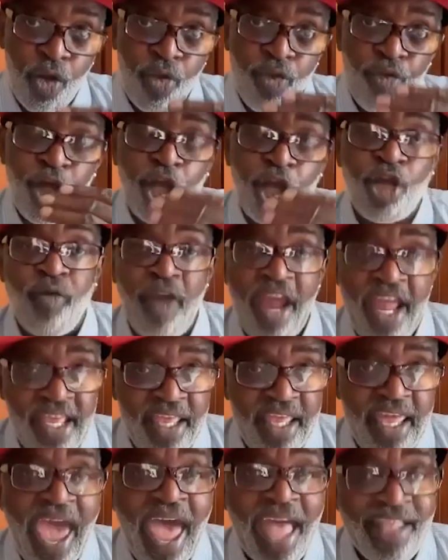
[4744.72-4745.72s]
The Great
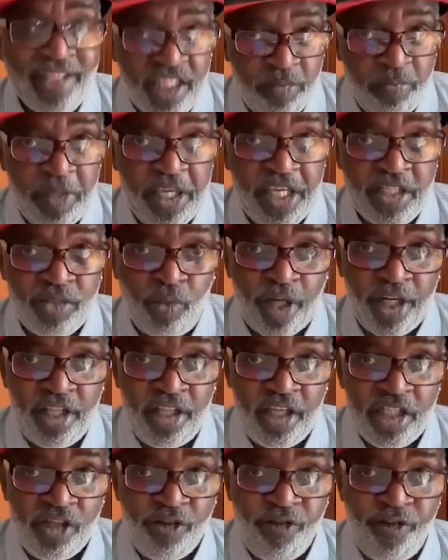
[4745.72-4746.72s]
Gatsby is one of
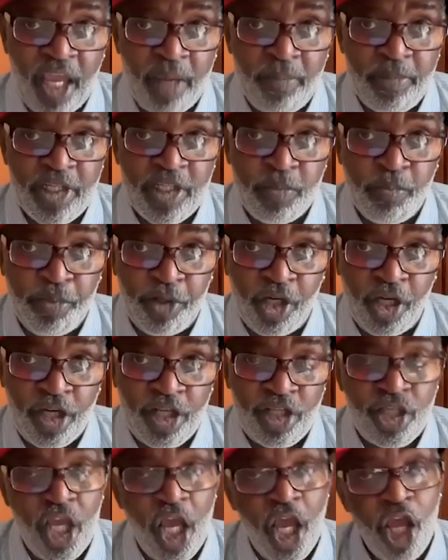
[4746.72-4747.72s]
his famous
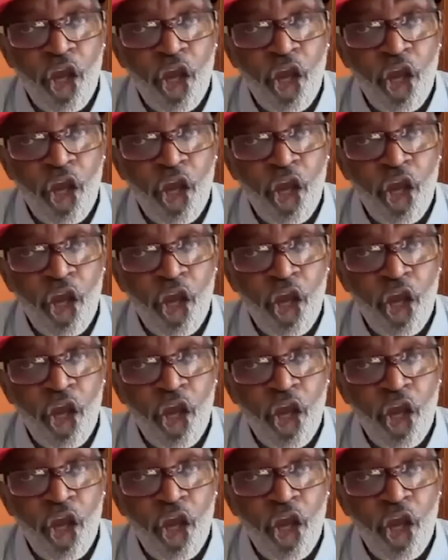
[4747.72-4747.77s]
books,